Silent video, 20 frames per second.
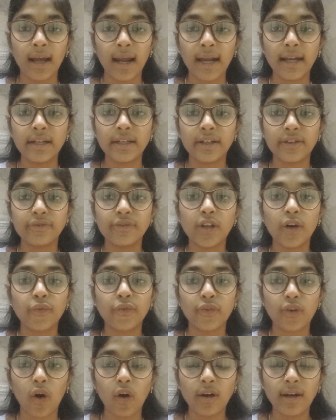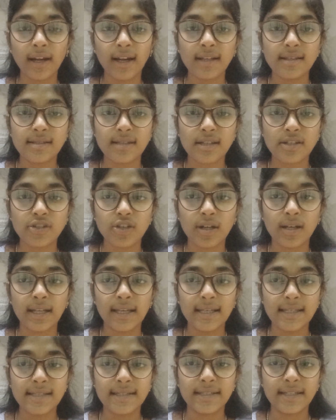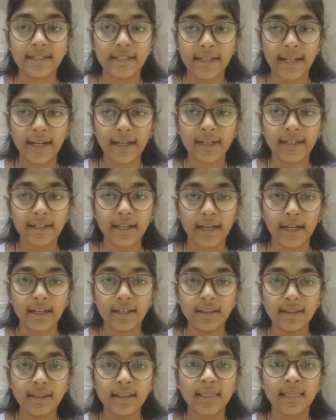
And if the fraud transaction is detected,